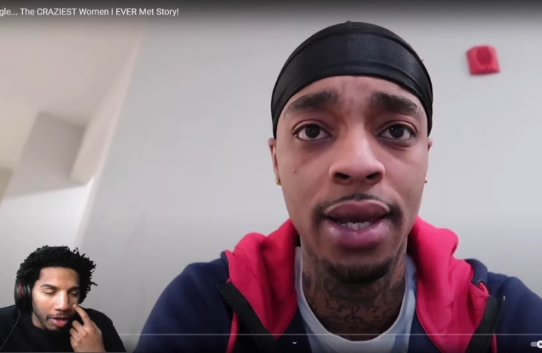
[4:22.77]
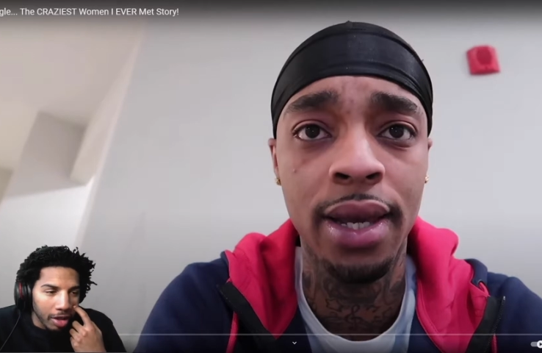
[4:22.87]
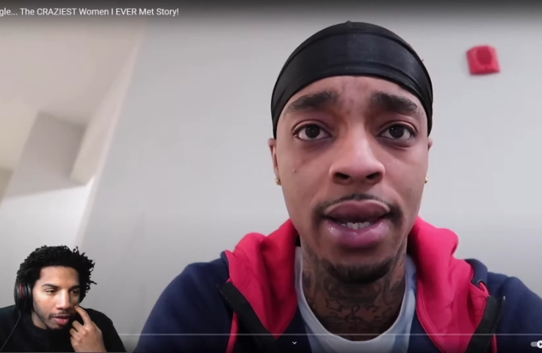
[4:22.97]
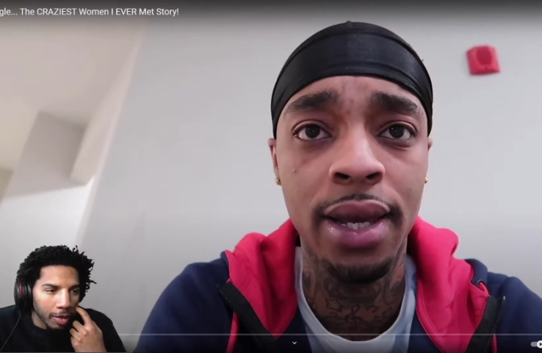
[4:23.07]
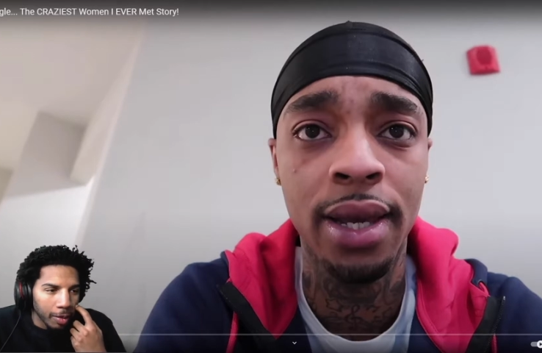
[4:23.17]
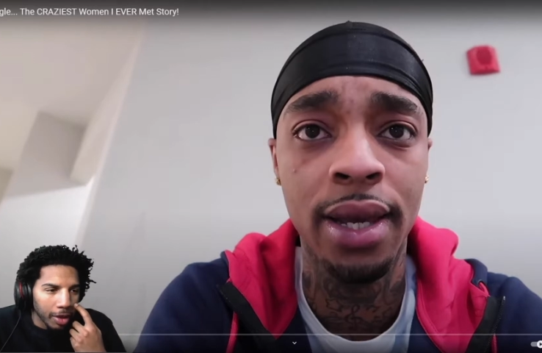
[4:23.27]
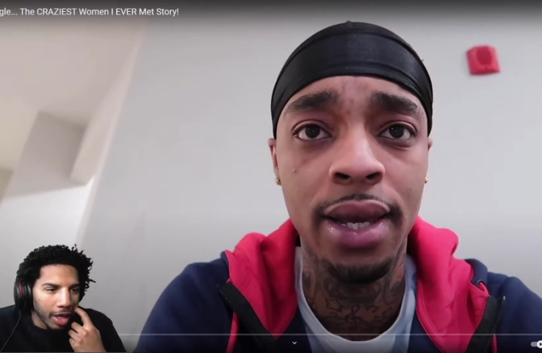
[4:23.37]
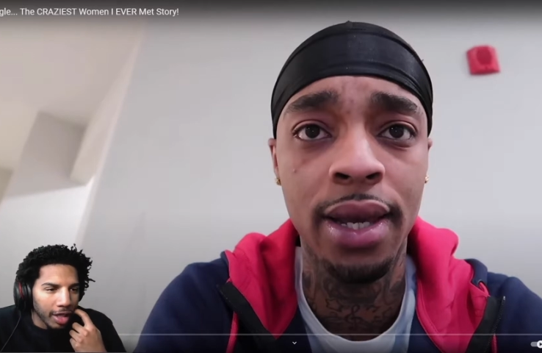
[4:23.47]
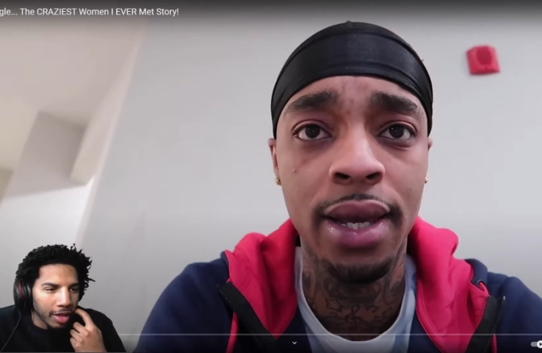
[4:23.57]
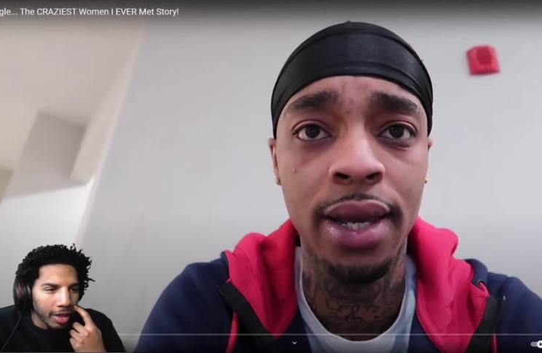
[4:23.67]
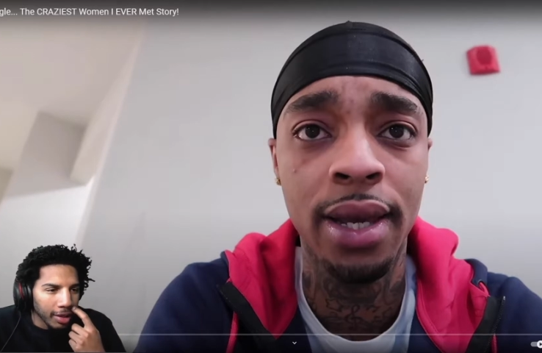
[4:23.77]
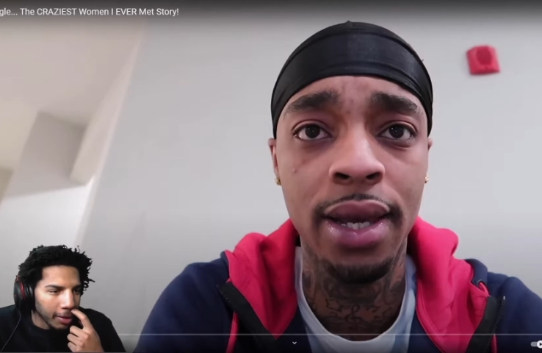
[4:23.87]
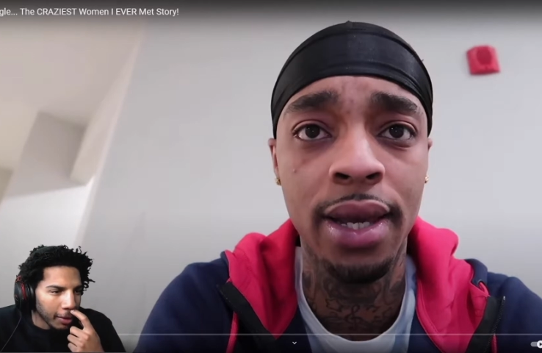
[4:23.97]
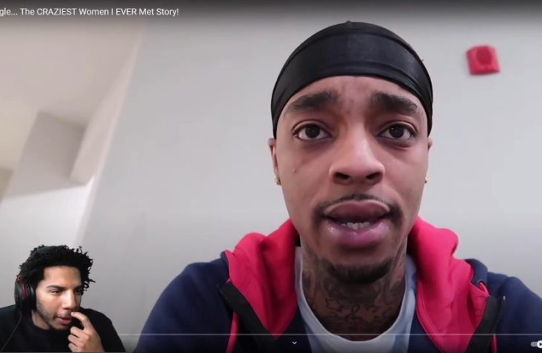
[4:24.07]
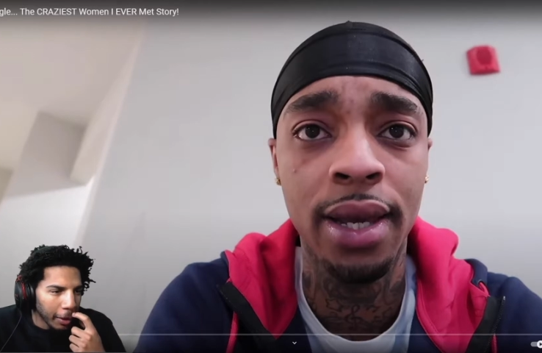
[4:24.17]
Speaker 1: service, but then I
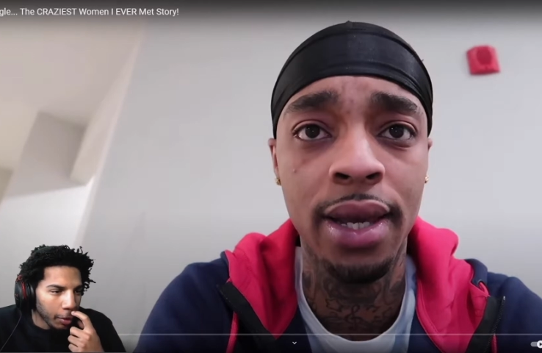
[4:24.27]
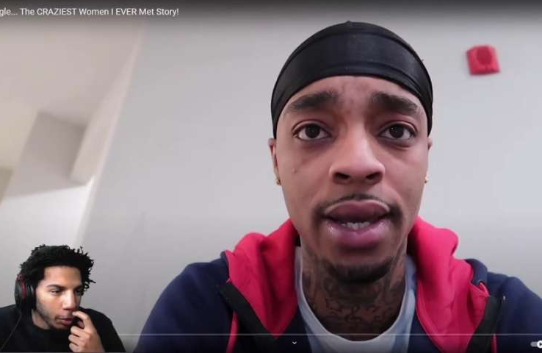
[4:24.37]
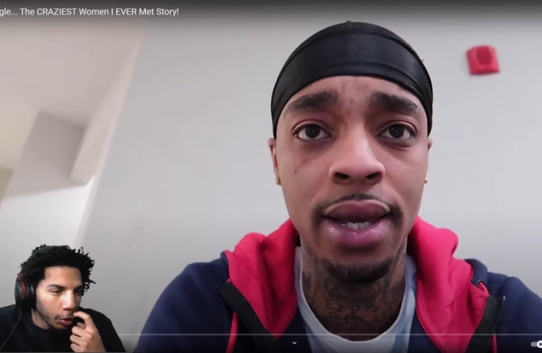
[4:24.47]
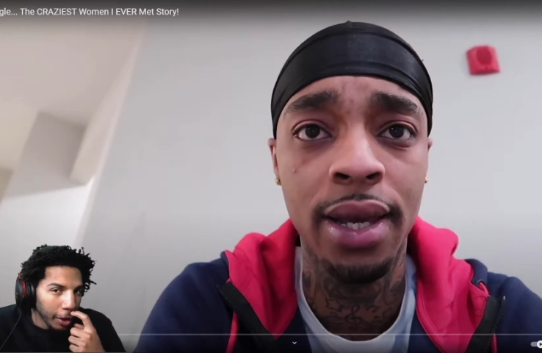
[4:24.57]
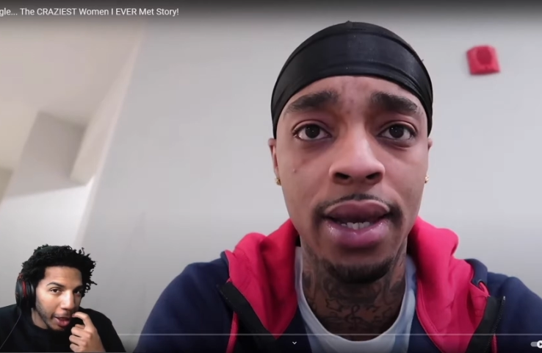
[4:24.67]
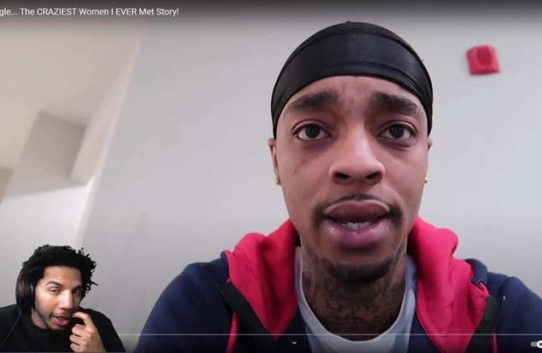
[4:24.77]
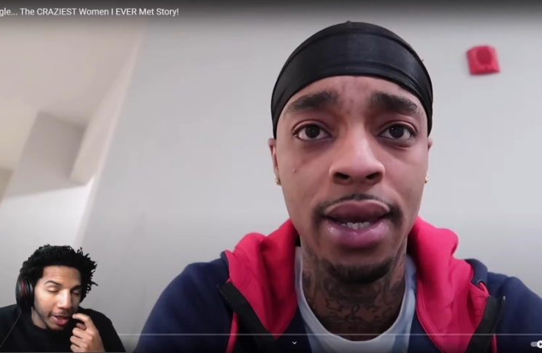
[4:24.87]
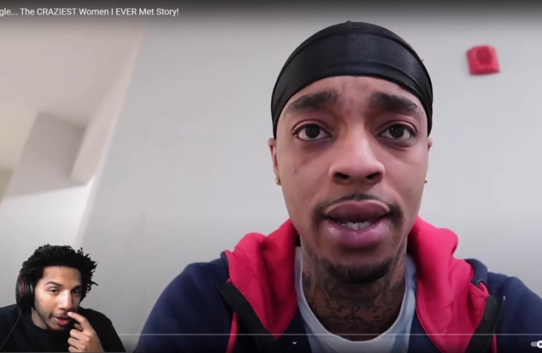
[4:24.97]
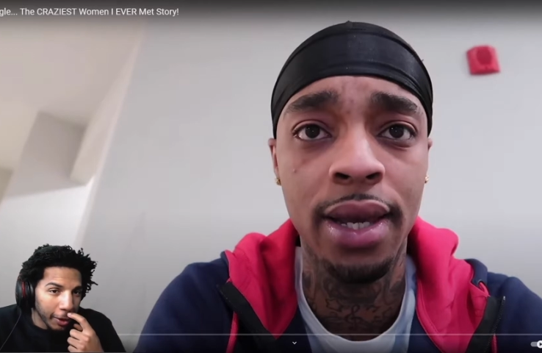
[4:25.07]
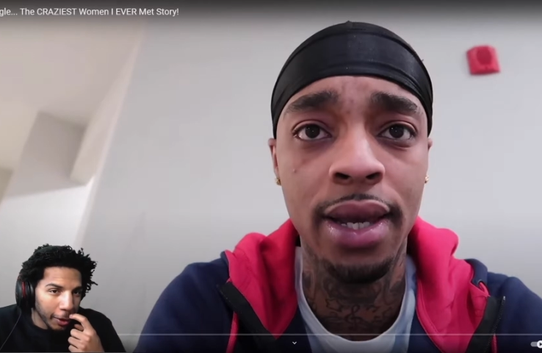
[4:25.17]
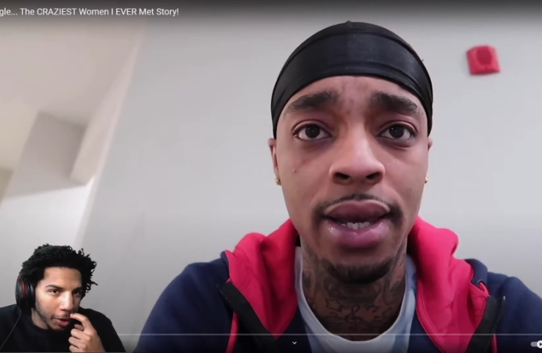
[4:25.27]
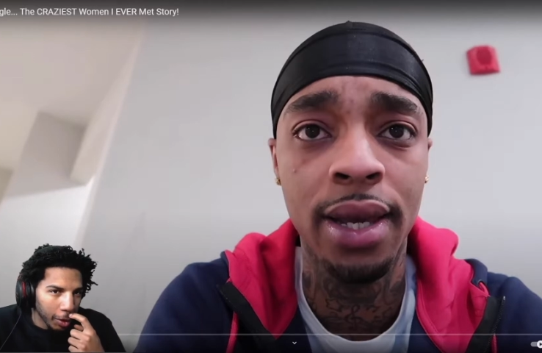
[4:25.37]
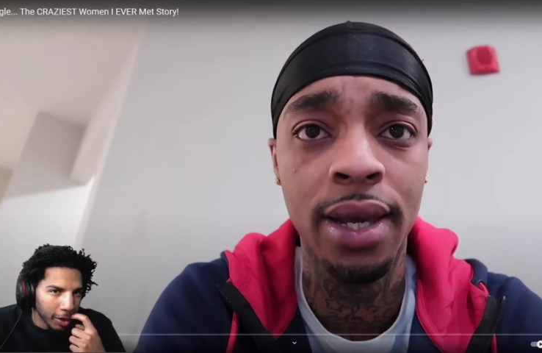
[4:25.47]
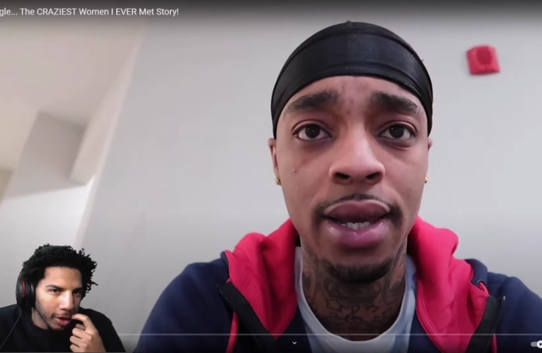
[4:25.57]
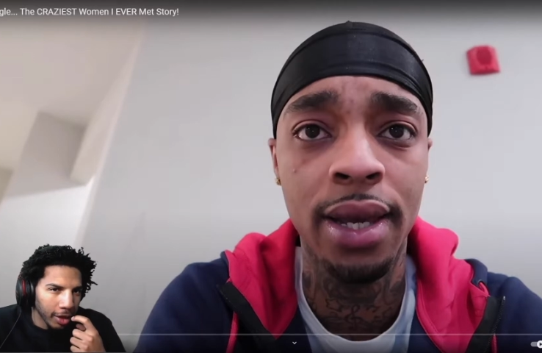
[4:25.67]
seen him tweet that he's single, so
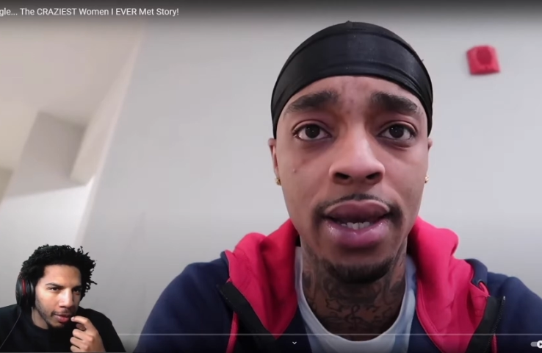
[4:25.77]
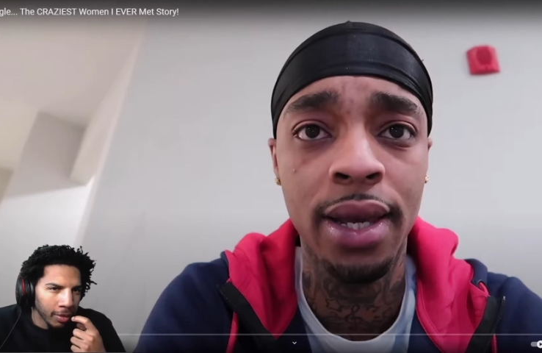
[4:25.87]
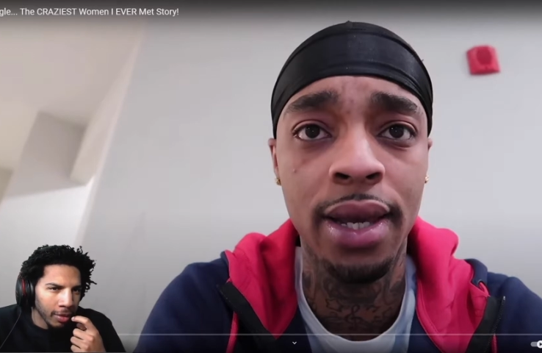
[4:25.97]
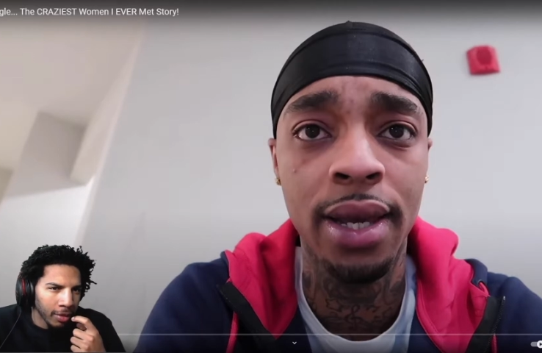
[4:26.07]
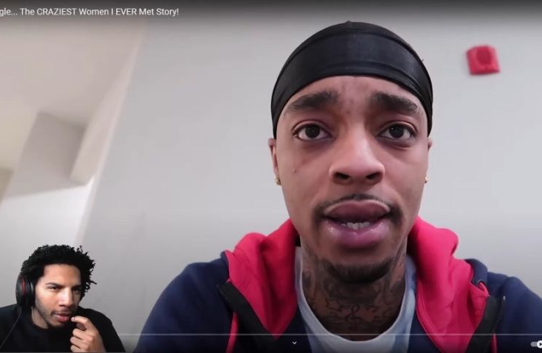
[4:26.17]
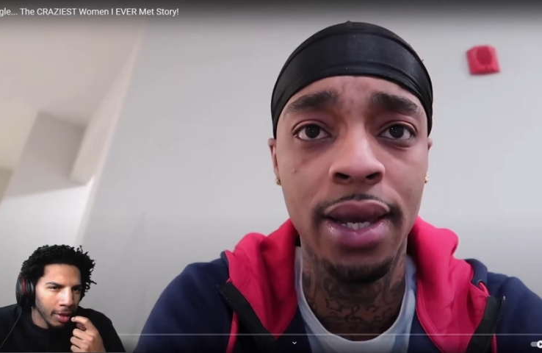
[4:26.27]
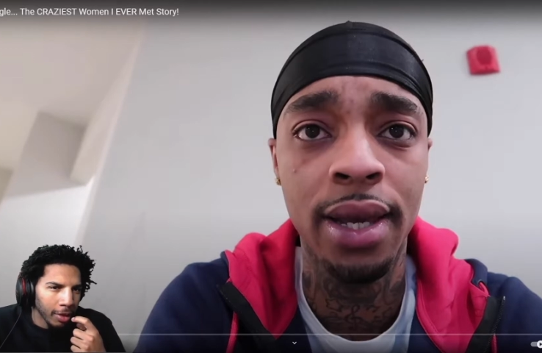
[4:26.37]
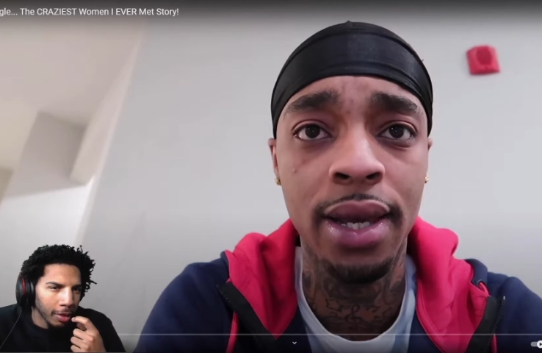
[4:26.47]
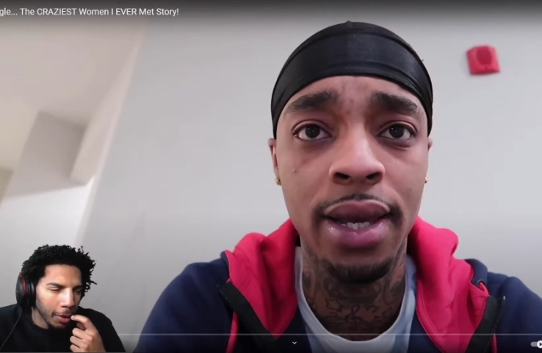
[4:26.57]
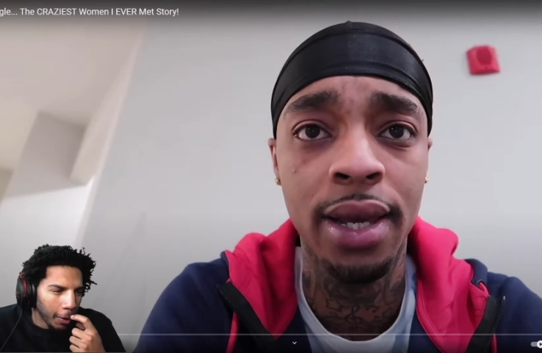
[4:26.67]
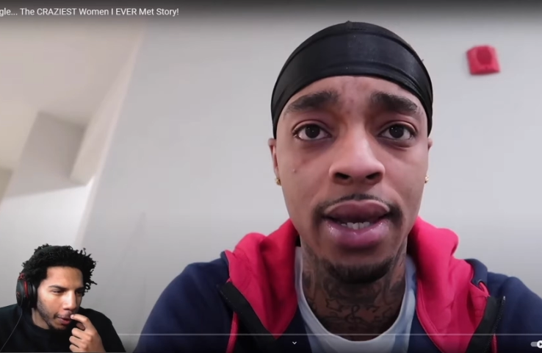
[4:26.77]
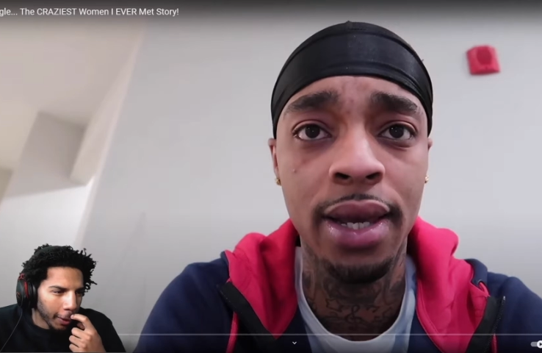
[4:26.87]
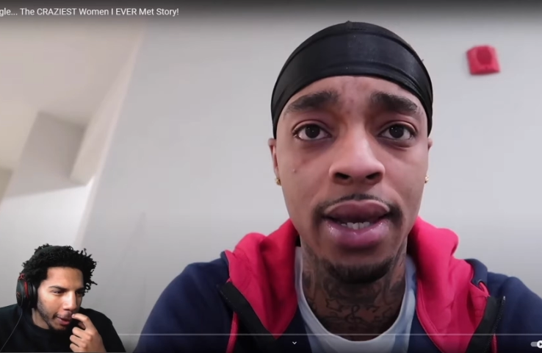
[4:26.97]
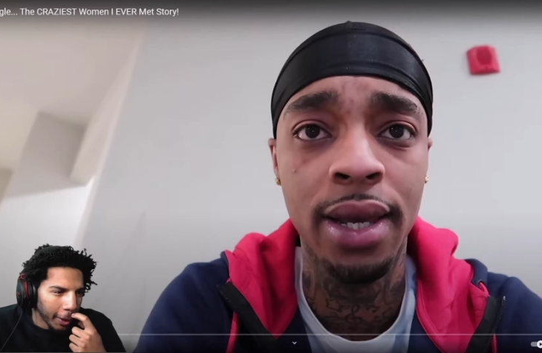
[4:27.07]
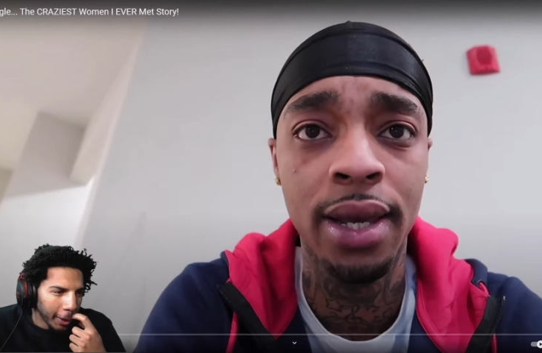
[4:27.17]
I was like, what's going
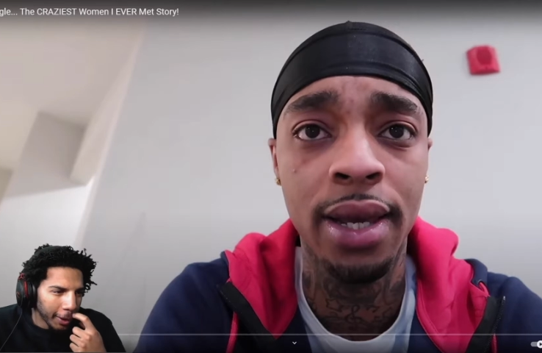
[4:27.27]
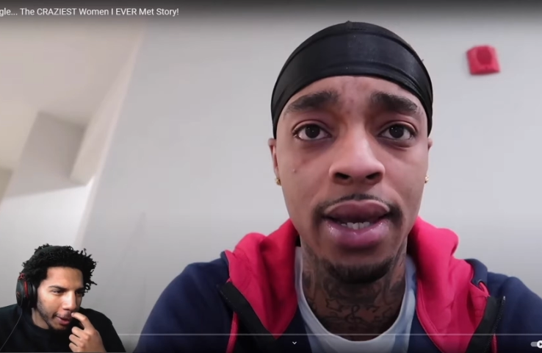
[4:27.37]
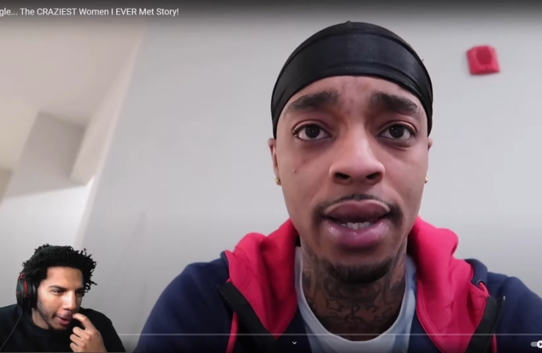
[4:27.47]
on?